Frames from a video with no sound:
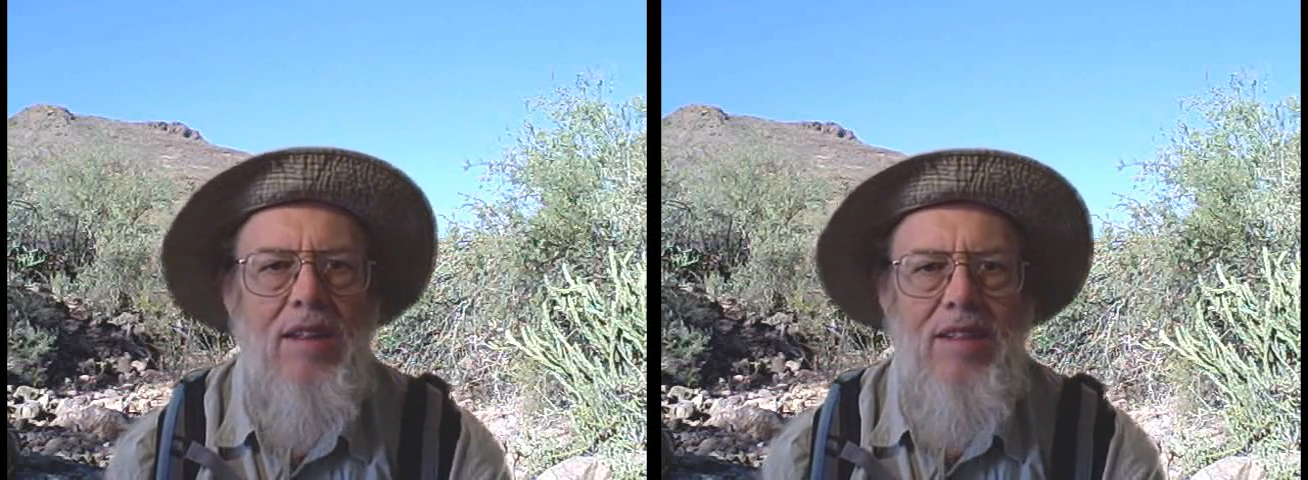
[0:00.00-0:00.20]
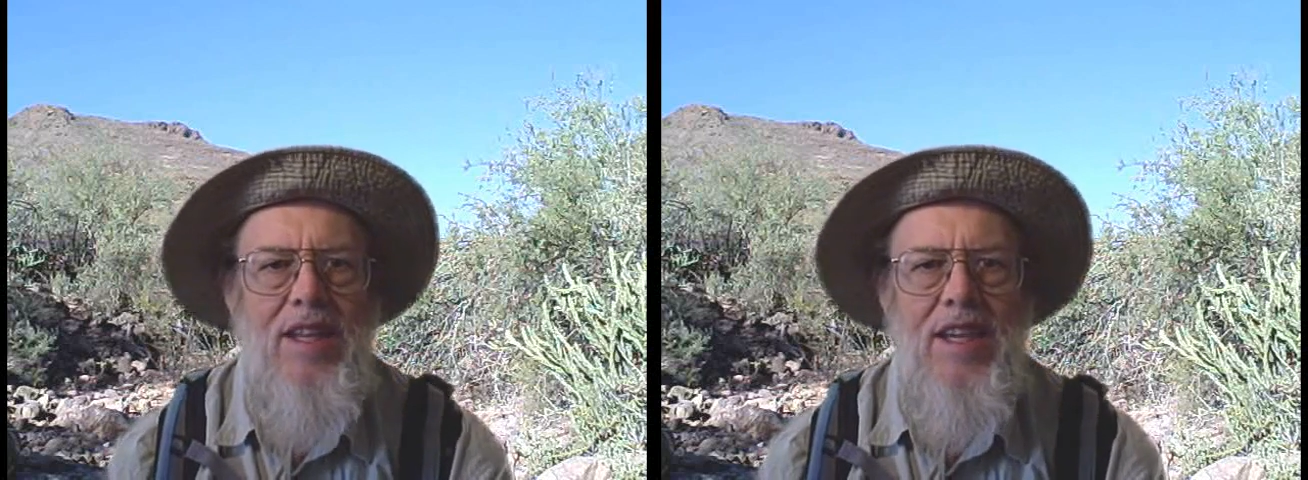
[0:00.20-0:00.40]

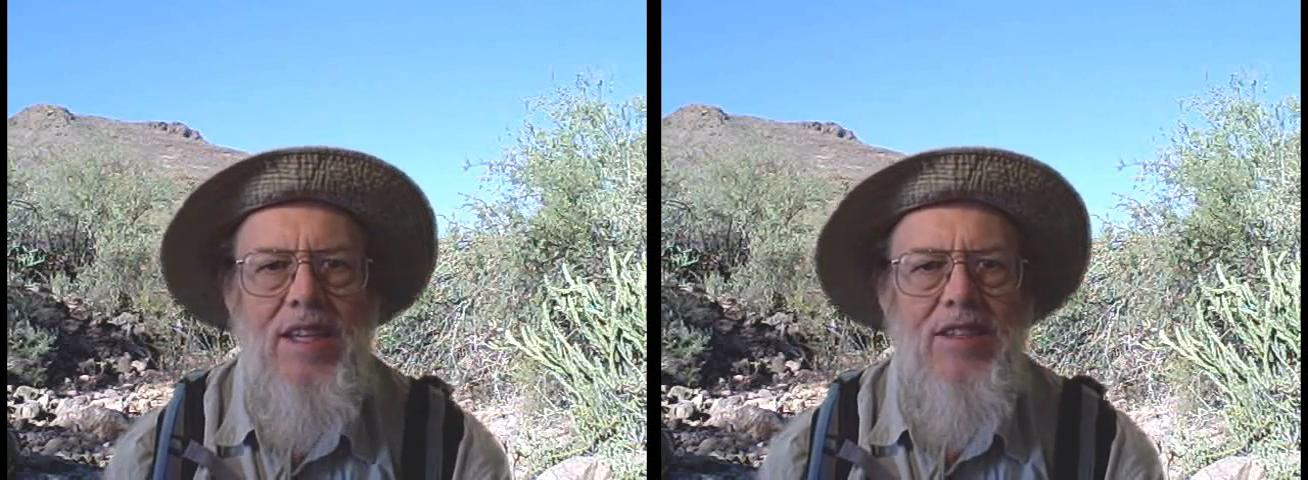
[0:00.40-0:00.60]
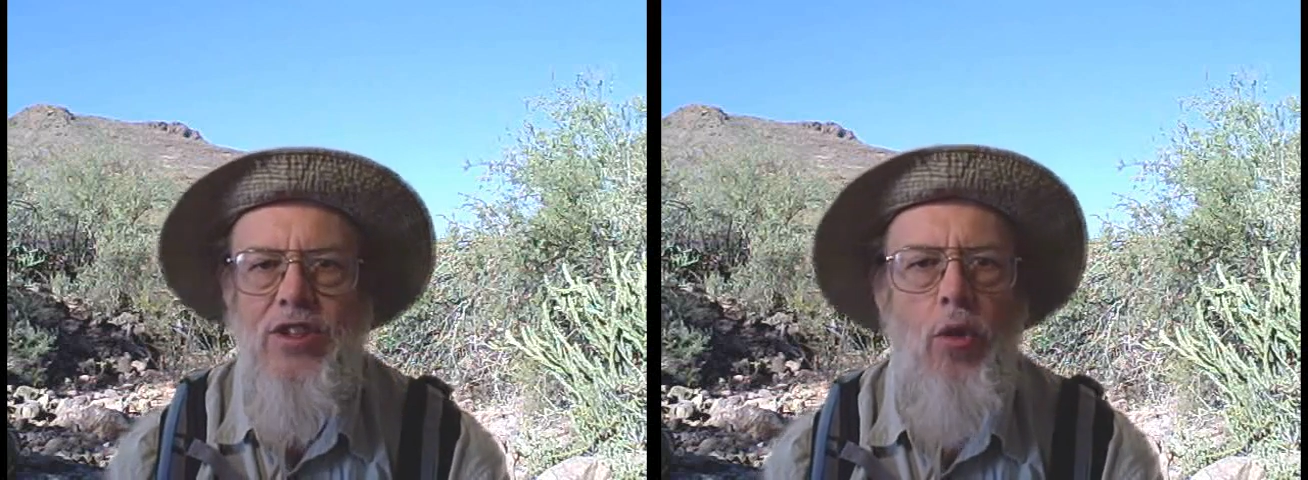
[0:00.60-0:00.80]

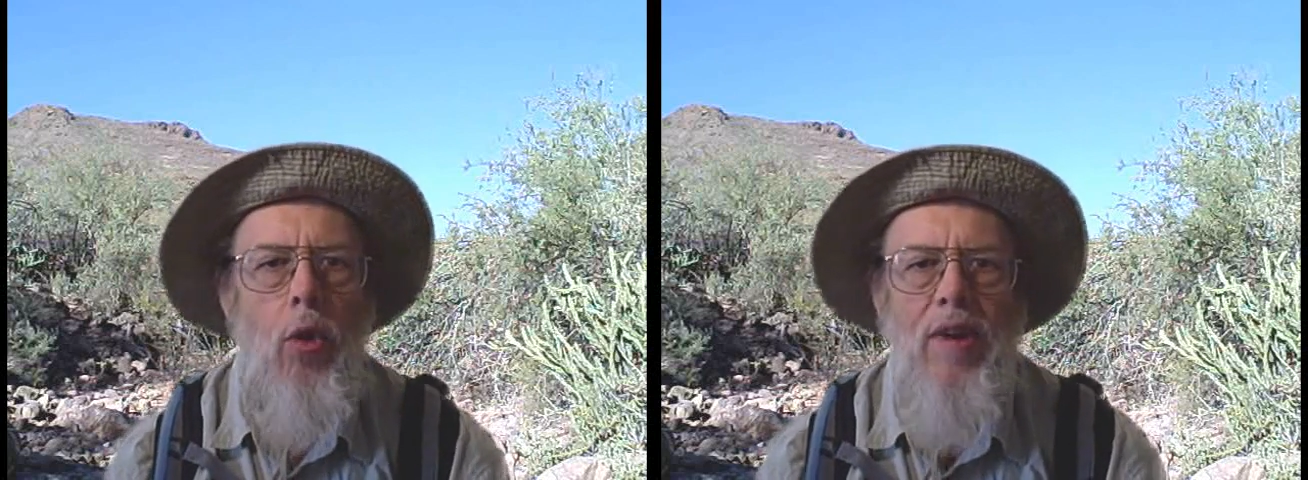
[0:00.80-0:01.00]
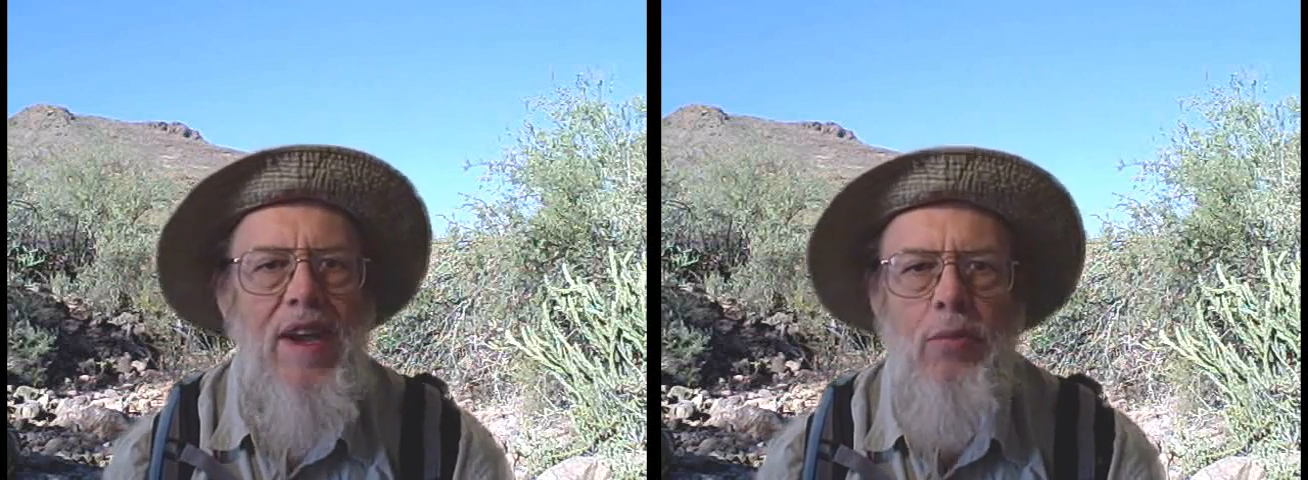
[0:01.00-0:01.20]
the
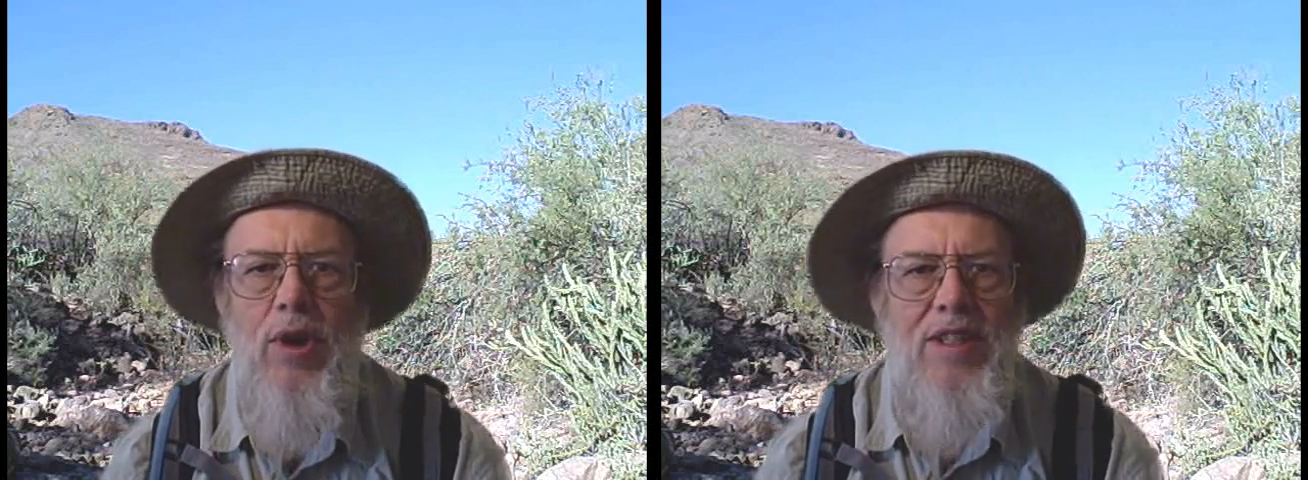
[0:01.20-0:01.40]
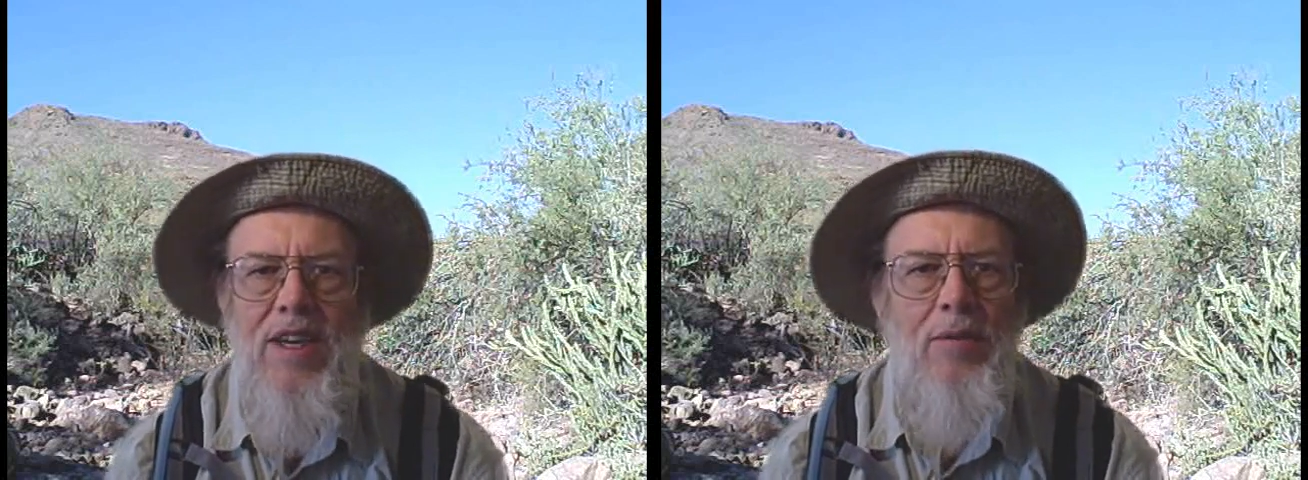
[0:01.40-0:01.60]
story
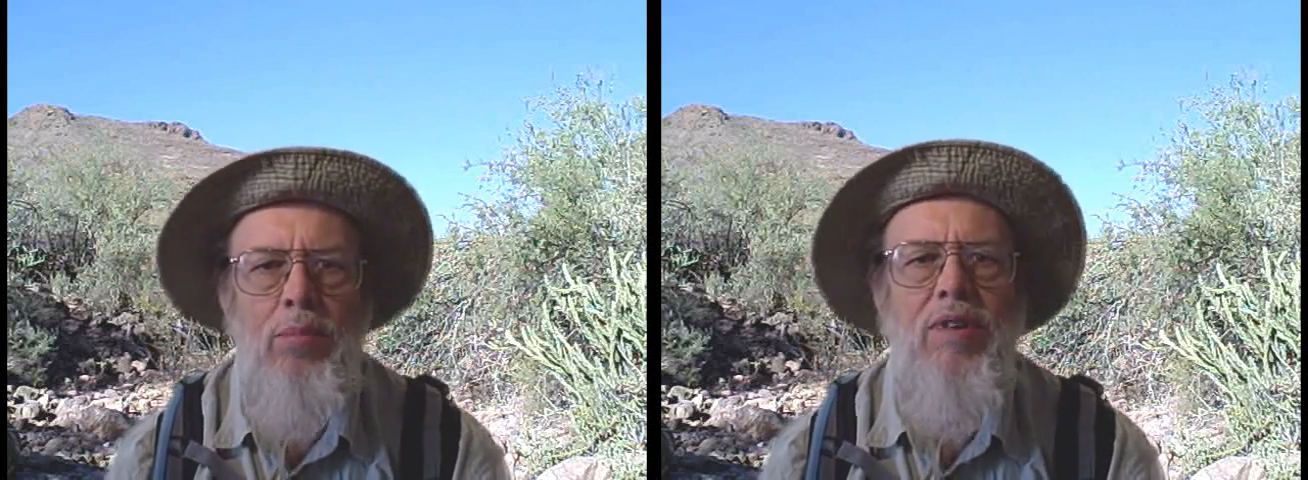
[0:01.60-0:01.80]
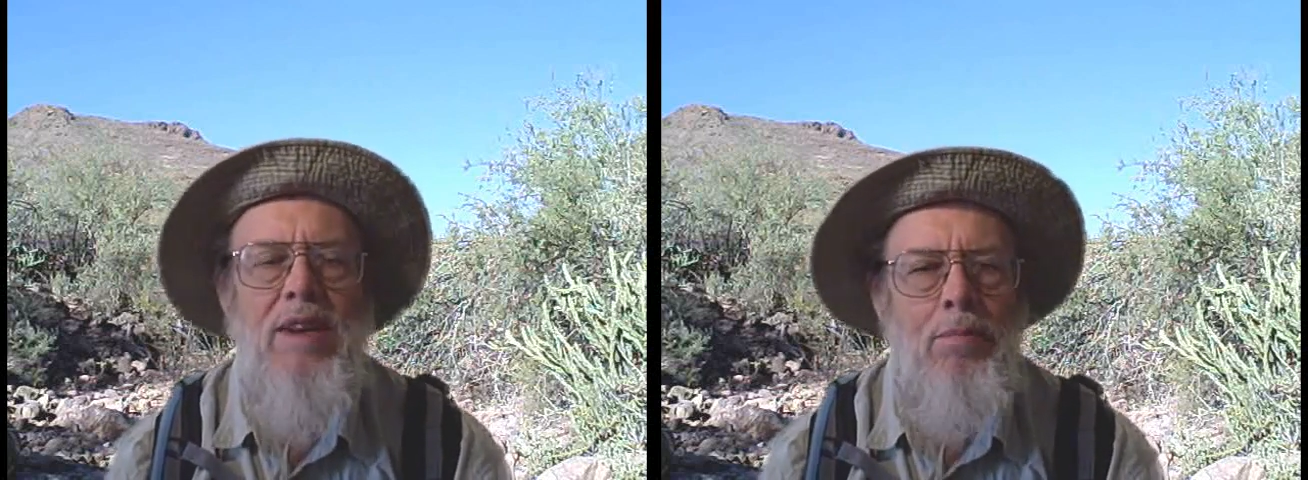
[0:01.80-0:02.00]
was a
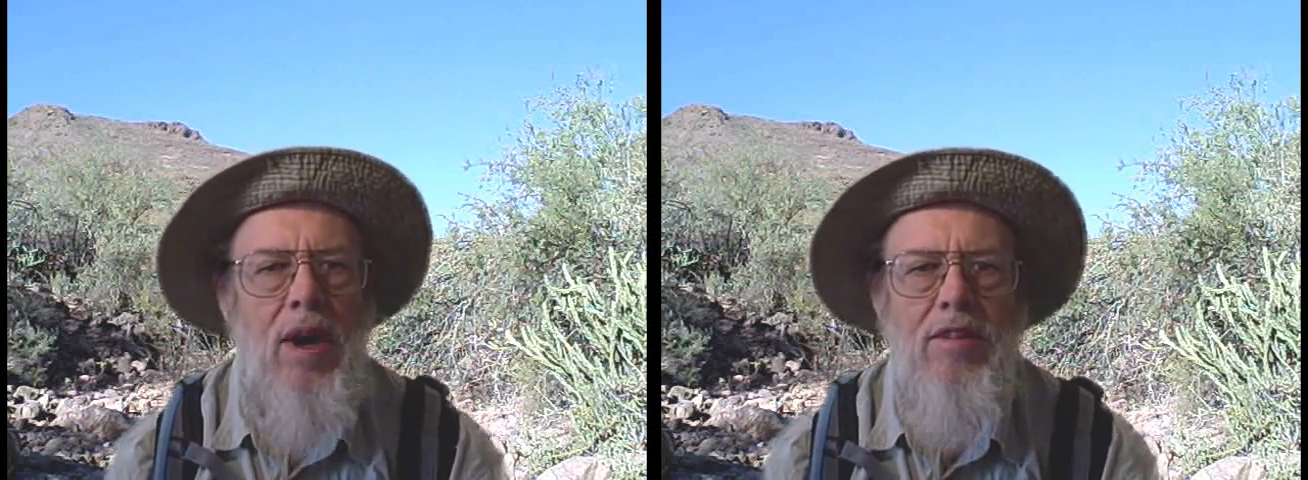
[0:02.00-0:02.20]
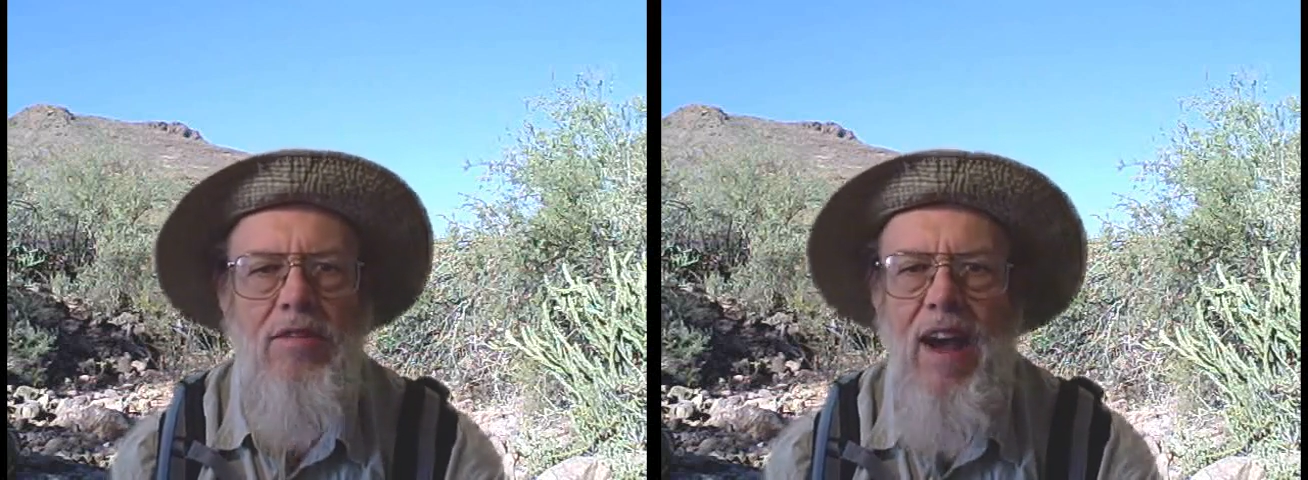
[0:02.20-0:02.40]
complete
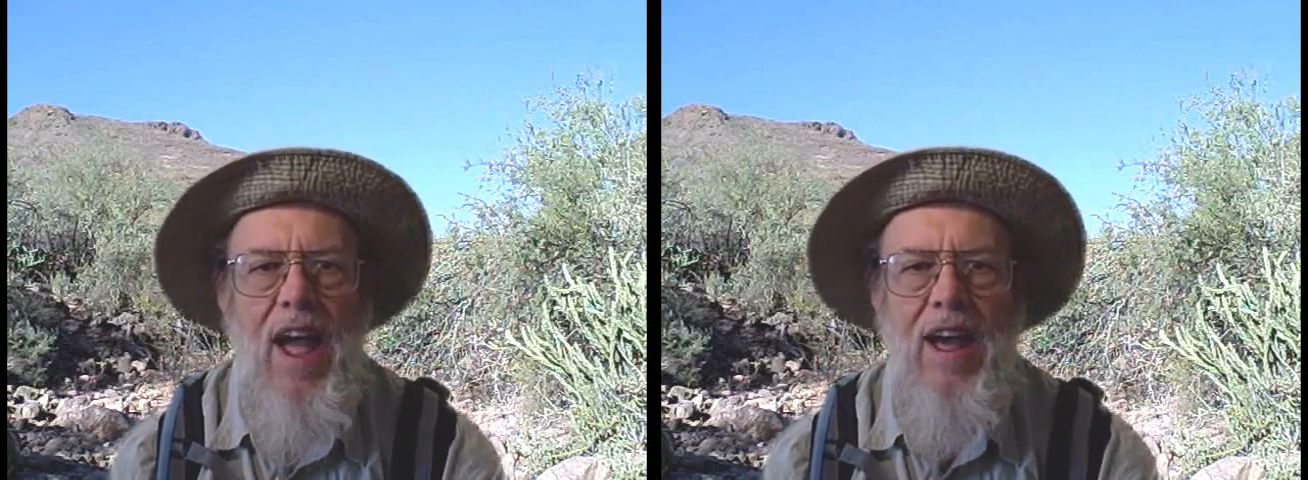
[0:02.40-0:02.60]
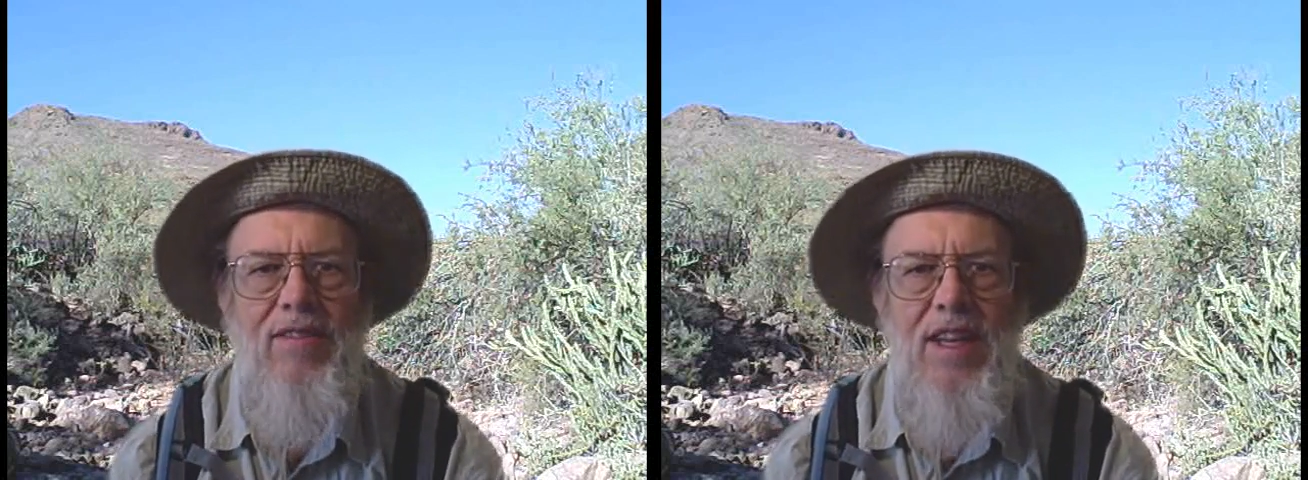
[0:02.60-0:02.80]
muddle
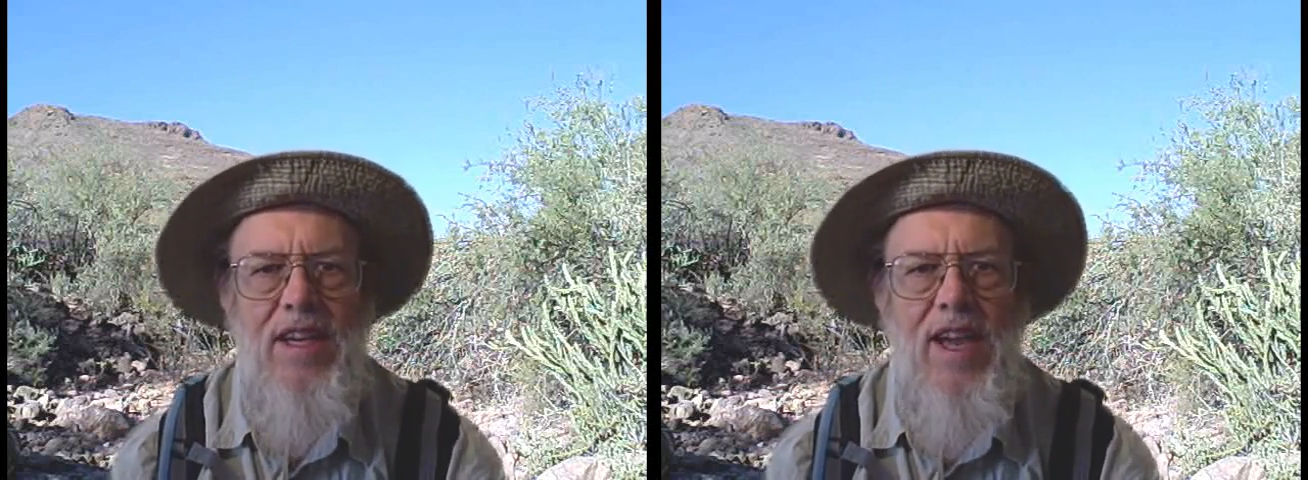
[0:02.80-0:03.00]
and the